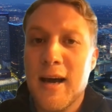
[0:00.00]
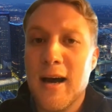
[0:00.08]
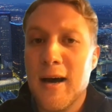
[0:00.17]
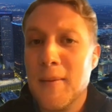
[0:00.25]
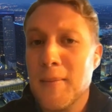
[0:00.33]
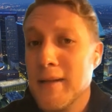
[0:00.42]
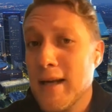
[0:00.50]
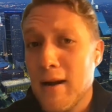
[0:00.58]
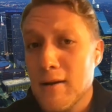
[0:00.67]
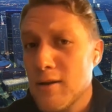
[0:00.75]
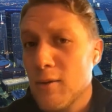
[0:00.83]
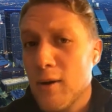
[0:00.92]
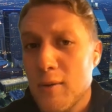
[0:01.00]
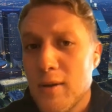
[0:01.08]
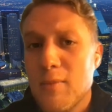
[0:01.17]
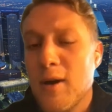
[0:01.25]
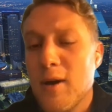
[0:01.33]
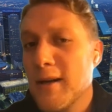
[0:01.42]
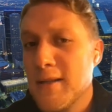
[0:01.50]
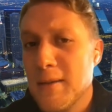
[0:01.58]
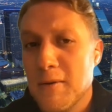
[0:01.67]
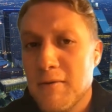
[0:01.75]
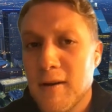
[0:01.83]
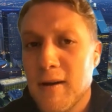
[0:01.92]
And then I also work with our product
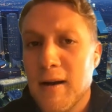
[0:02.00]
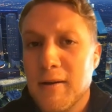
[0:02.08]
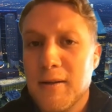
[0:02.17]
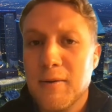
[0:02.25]
team to figure out,